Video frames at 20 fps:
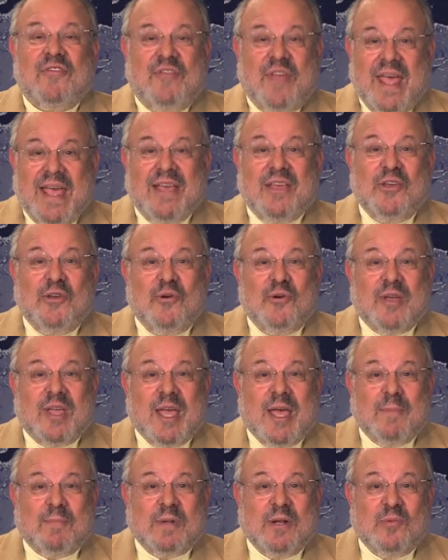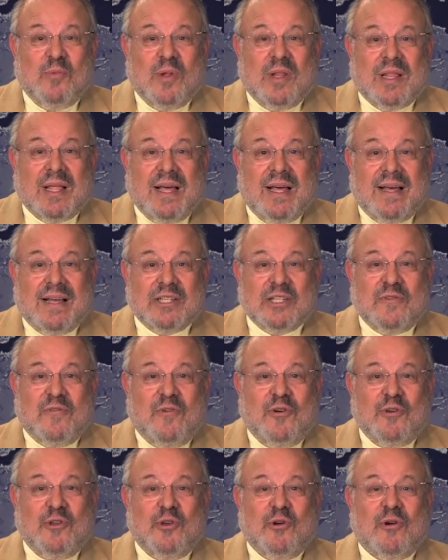Thank you, Captain Wilcox,
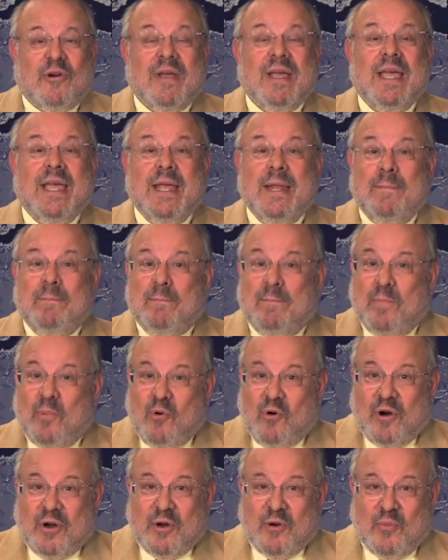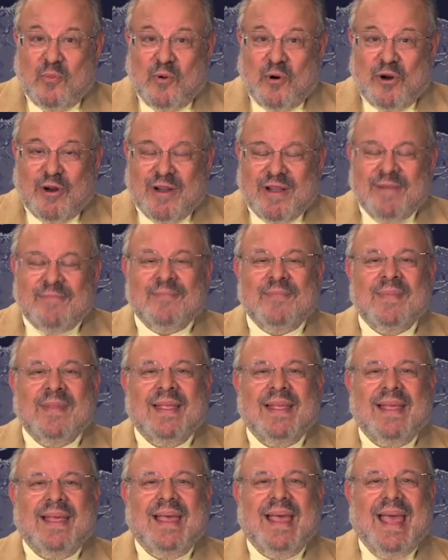for your important work,
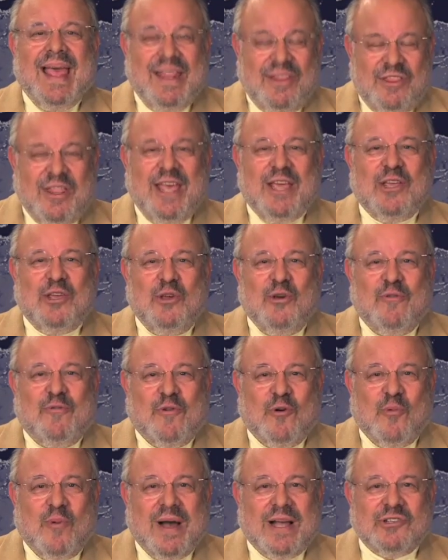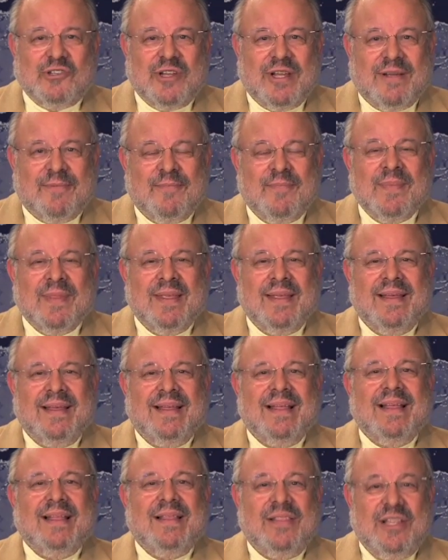and thank you for watching.
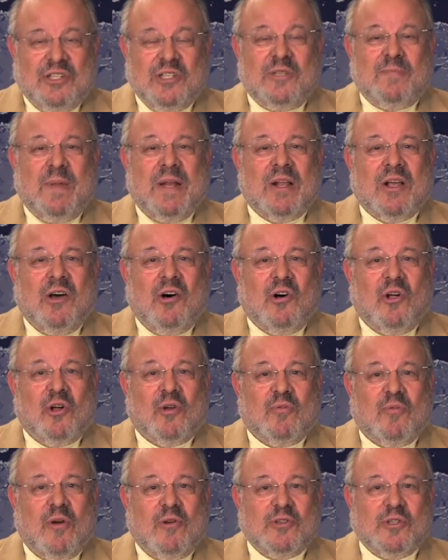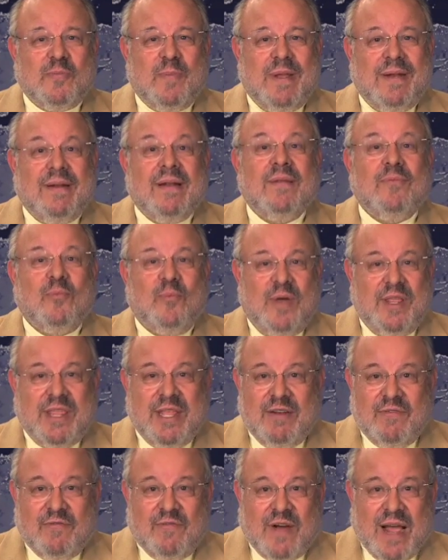This has been Karl Grossman with
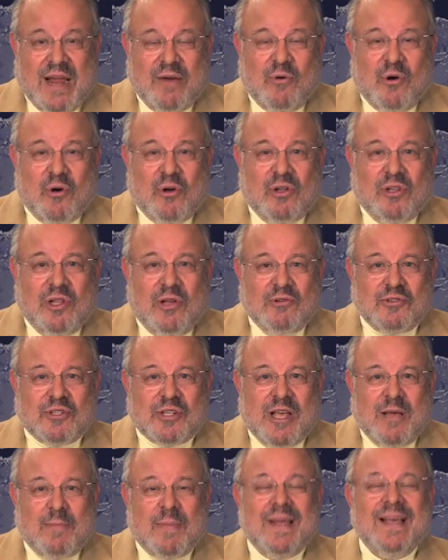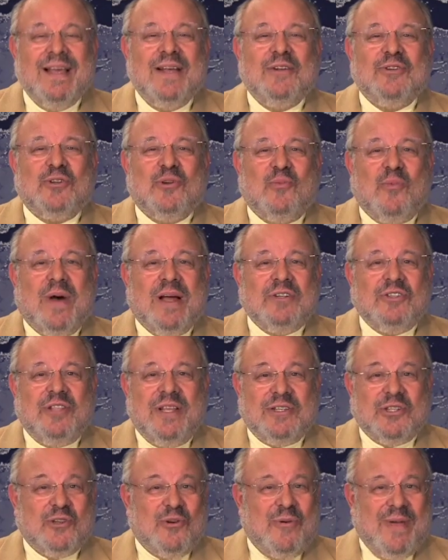Enviro Close Up. To watch
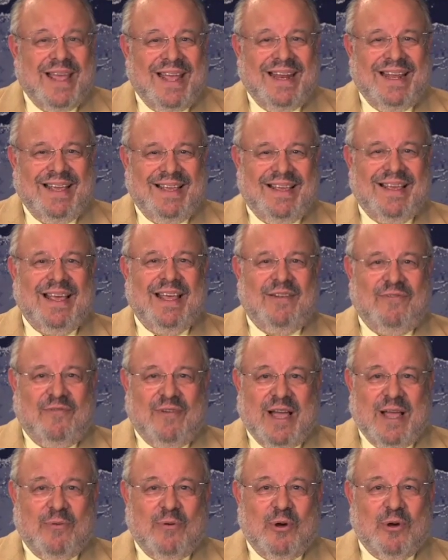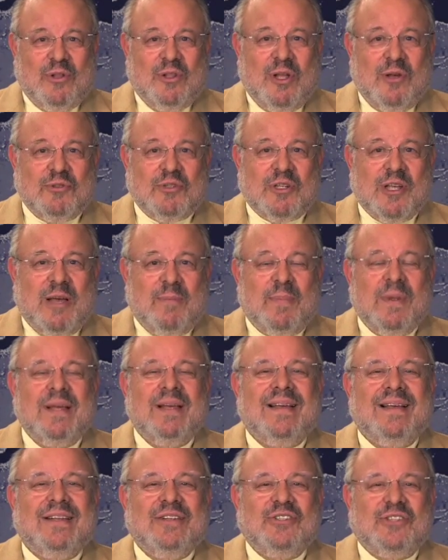this or any Enviro Close Up,
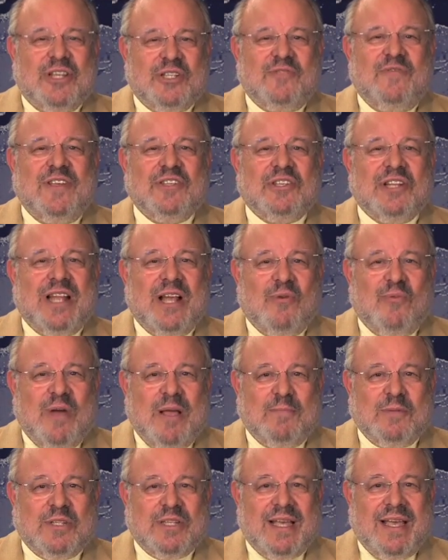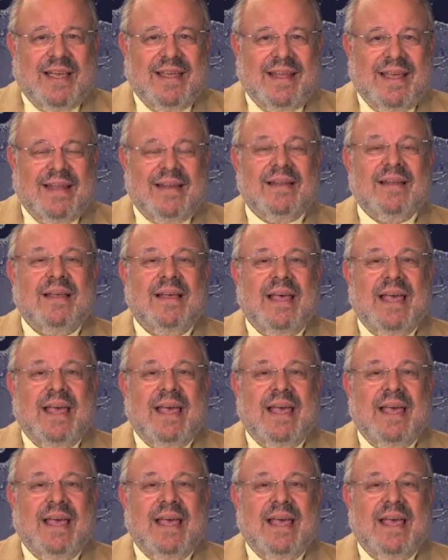just visit our website at